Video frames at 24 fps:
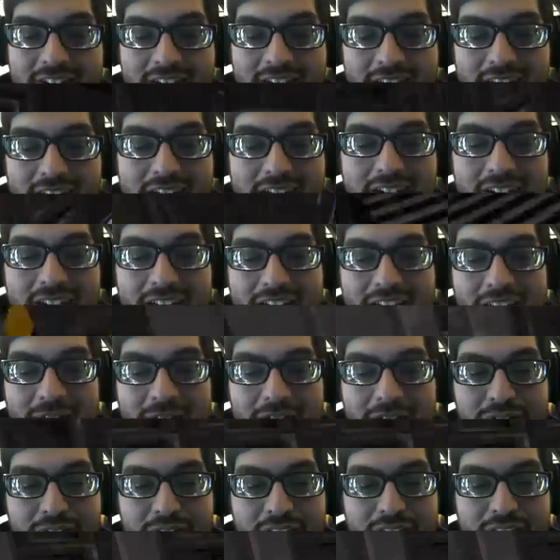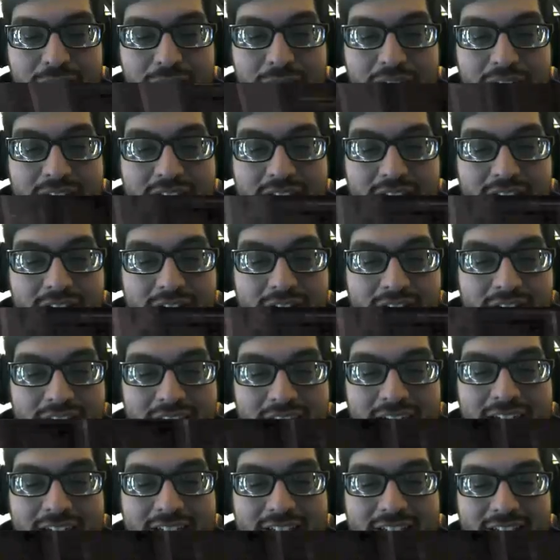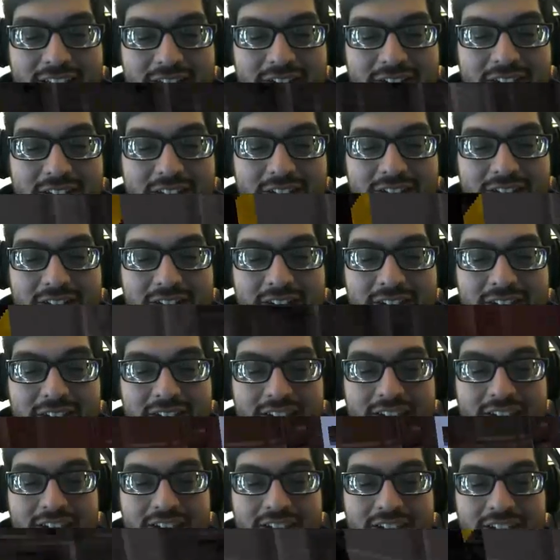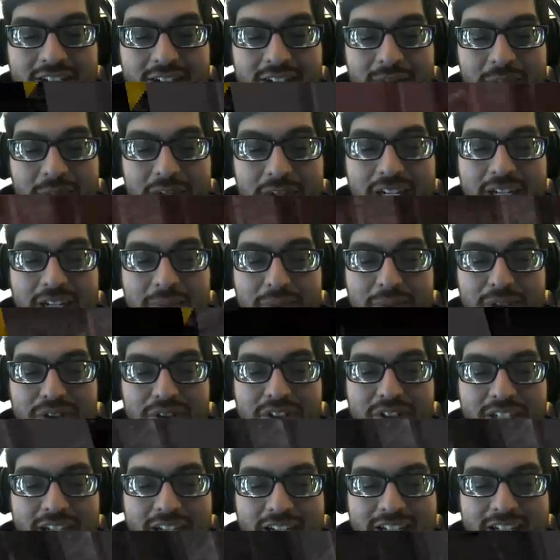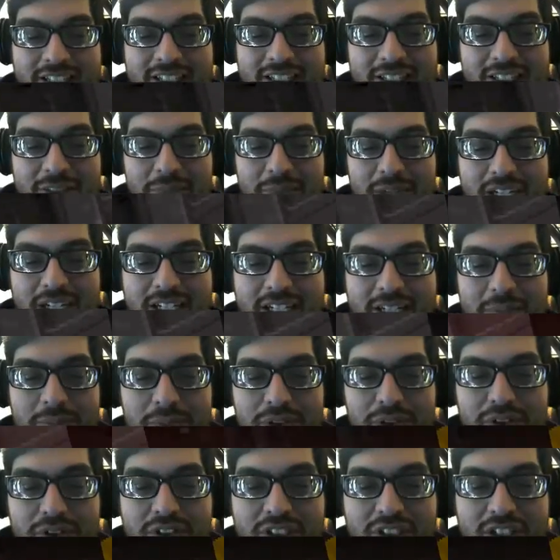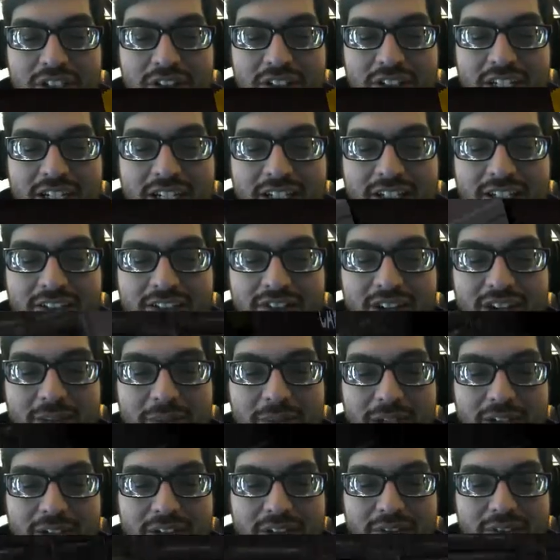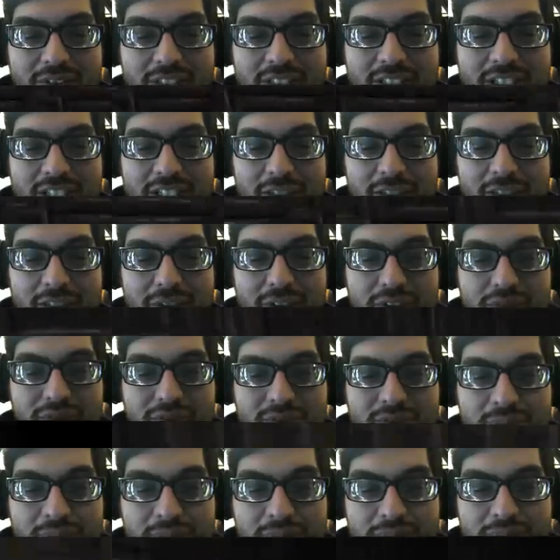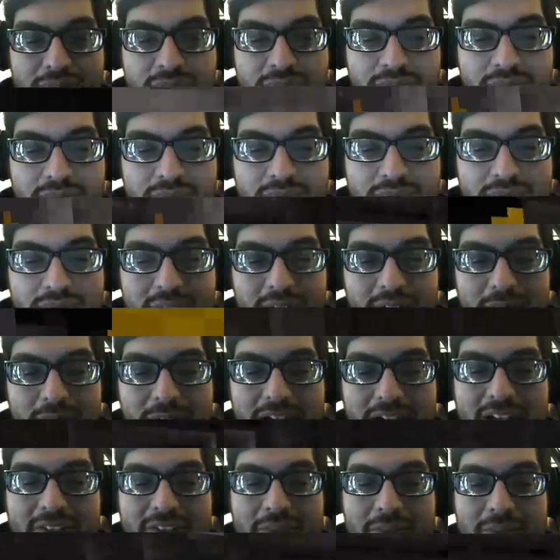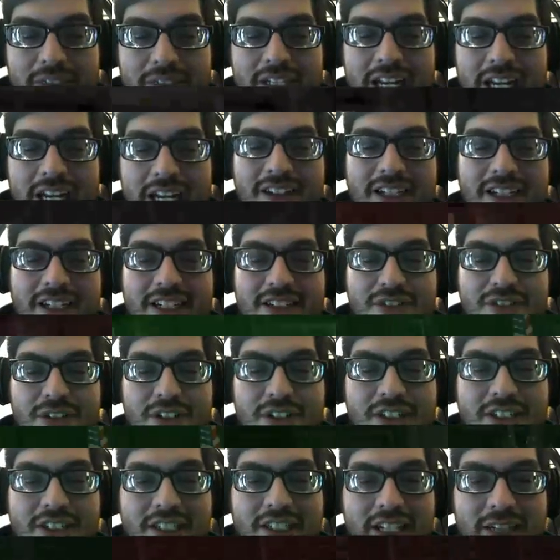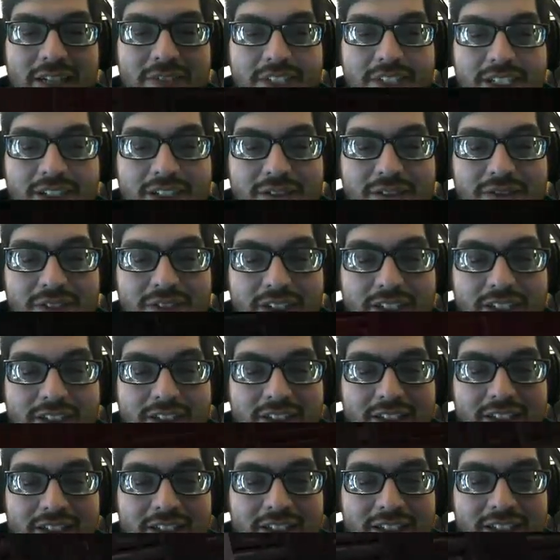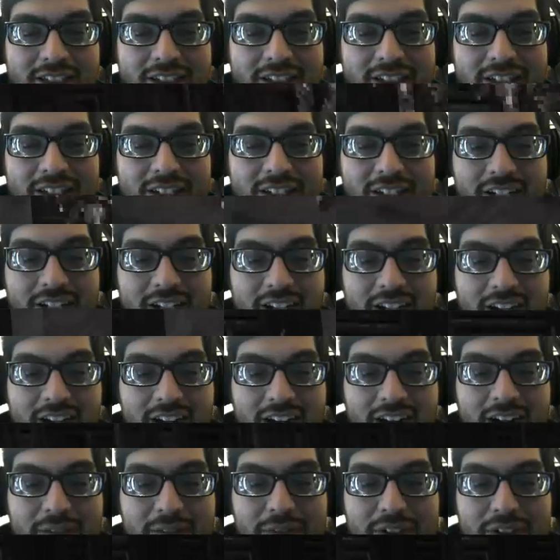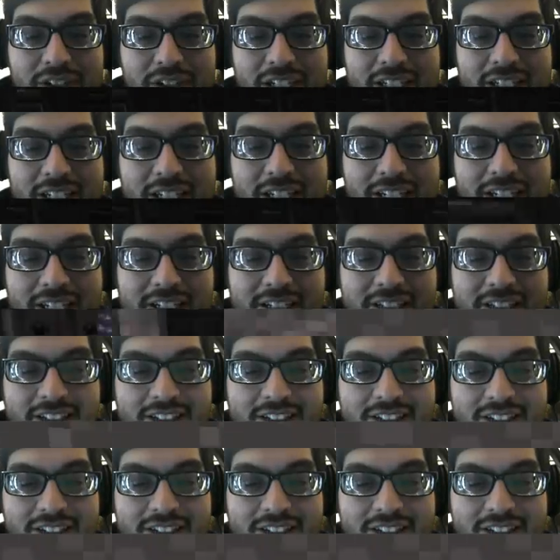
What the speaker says: Actually, I think that was one of the sprites, too. Yeah, it is. There we go. Mighty Boot. Hicks's Mighty Boot shall kick the crap out of the xenomorph. Well, I can't remember. Alien Trilogy. There we go. Finally. I really need, you